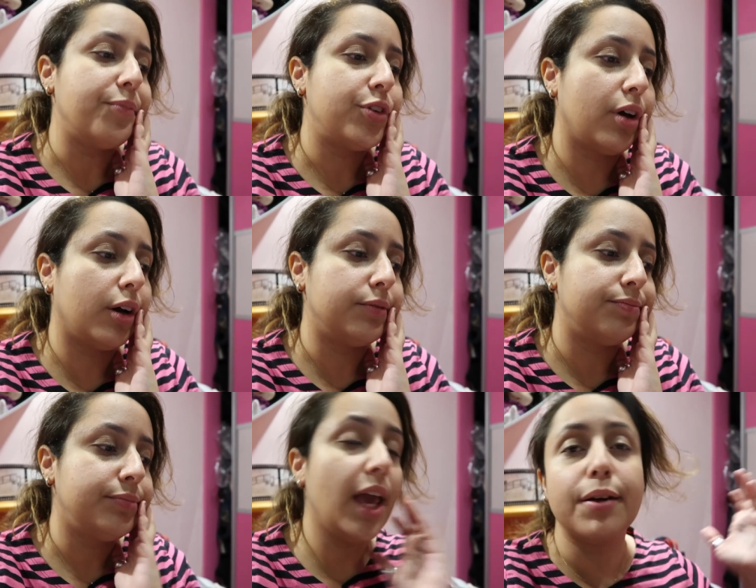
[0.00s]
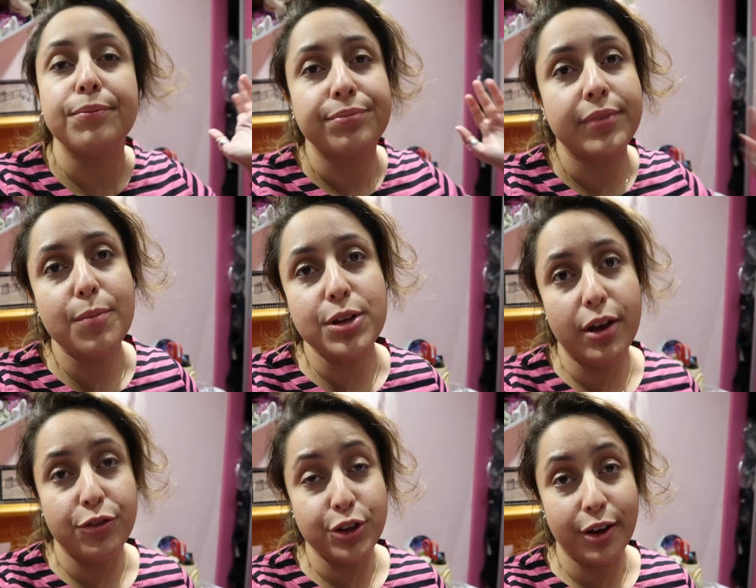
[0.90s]
So yeah, let me
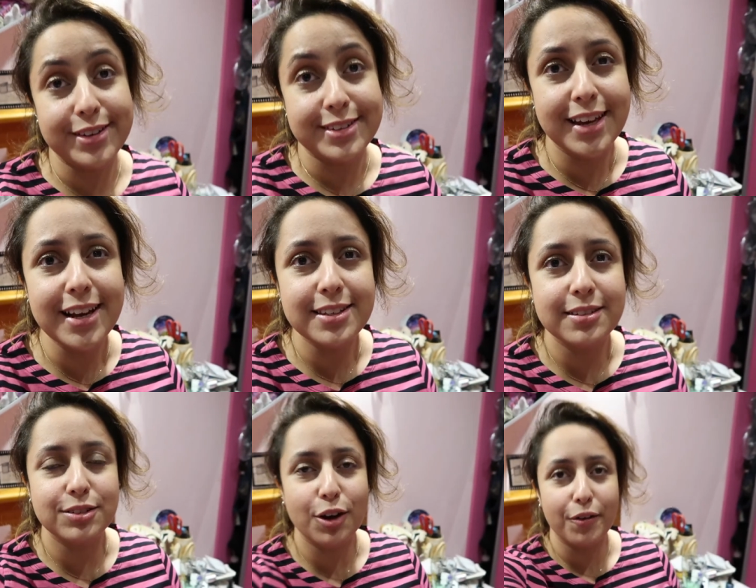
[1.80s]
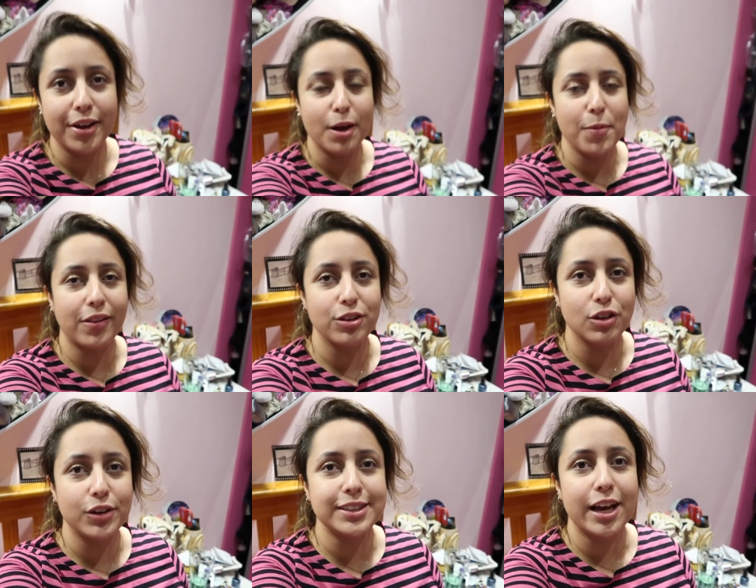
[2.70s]
know if you go and see it. Sorry about this
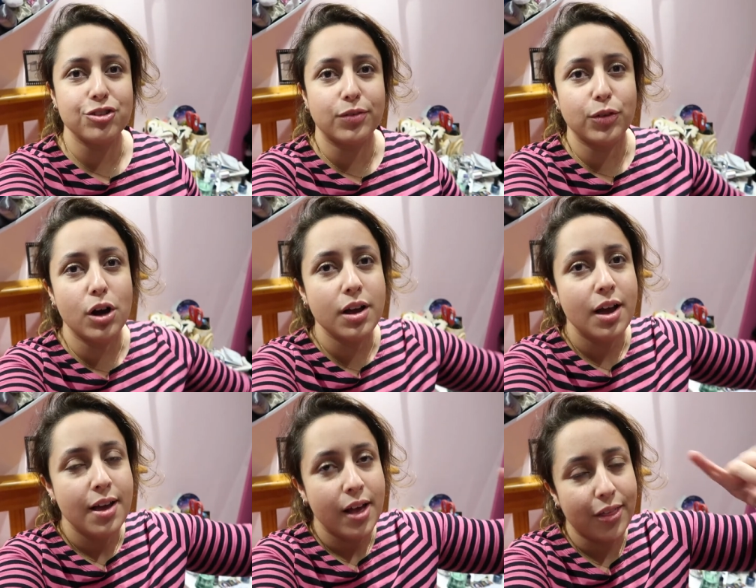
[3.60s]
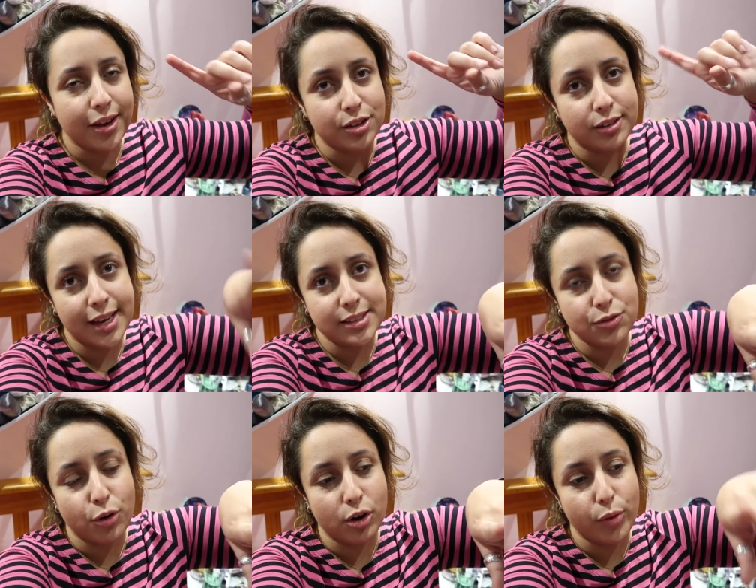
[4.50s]
long section of the vlog. Thank you to Daisy
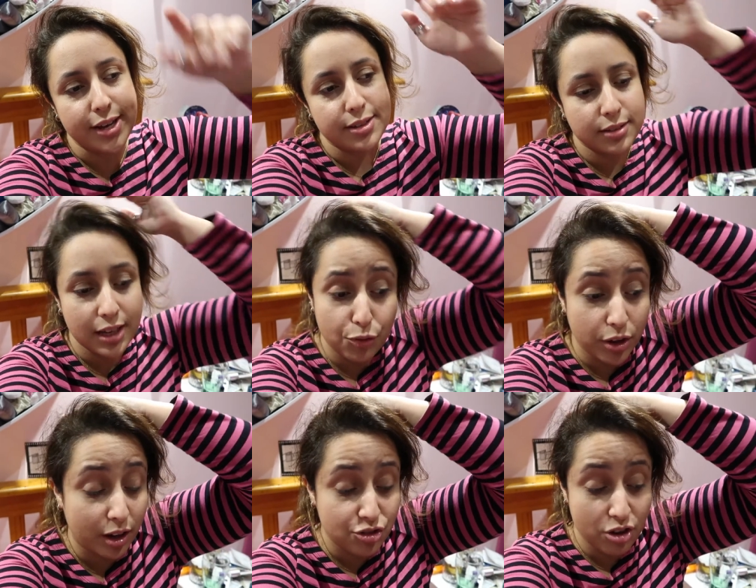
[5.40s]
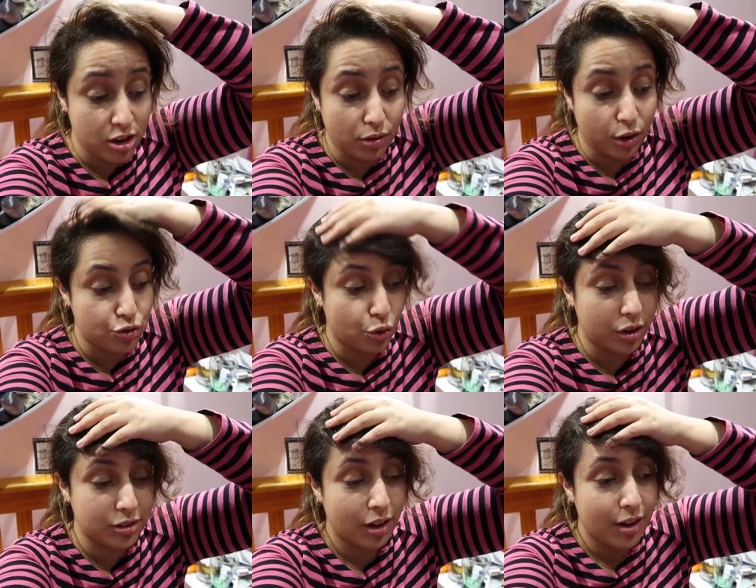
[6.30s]
for a great evening. I genuinely
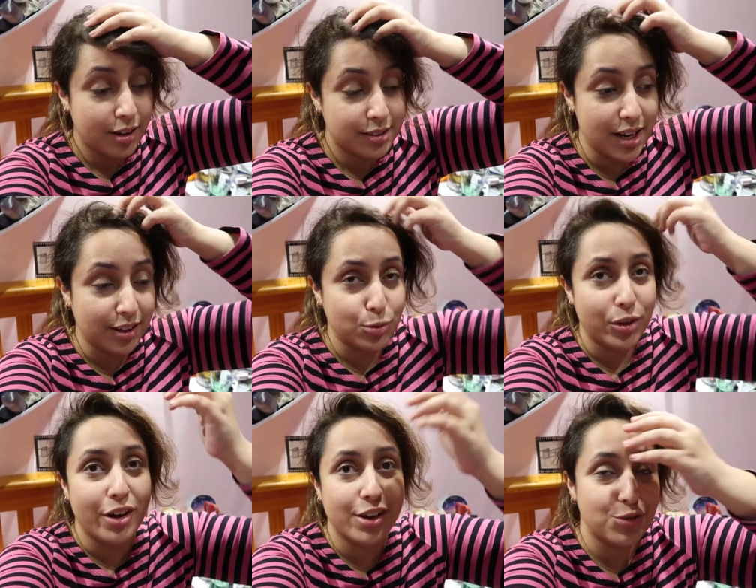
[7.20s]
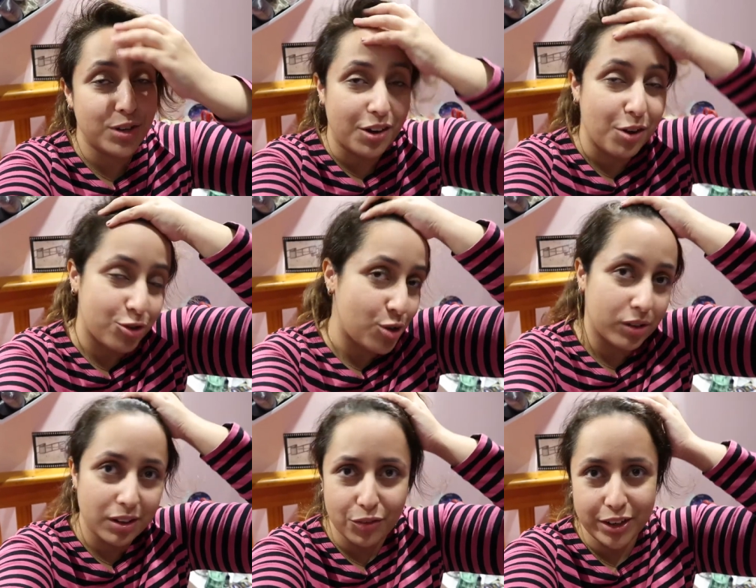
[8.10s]
enjoyed seeing this with her because, you know, she
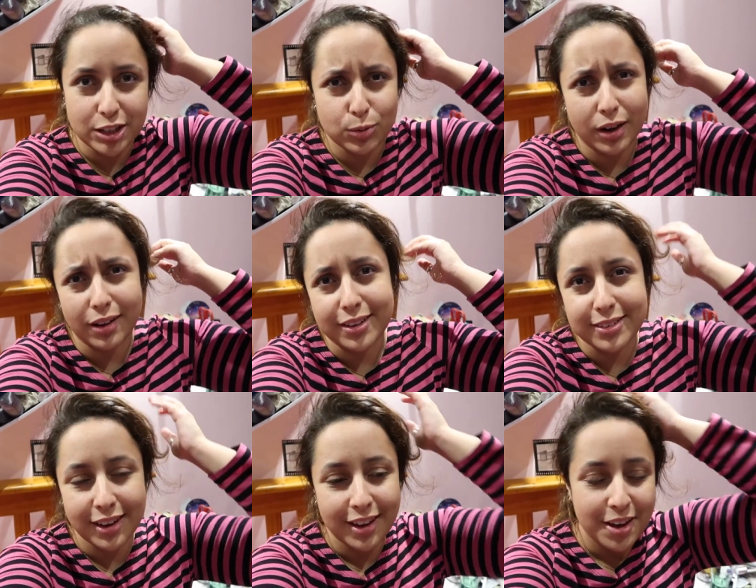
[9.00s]
was loving it as well, and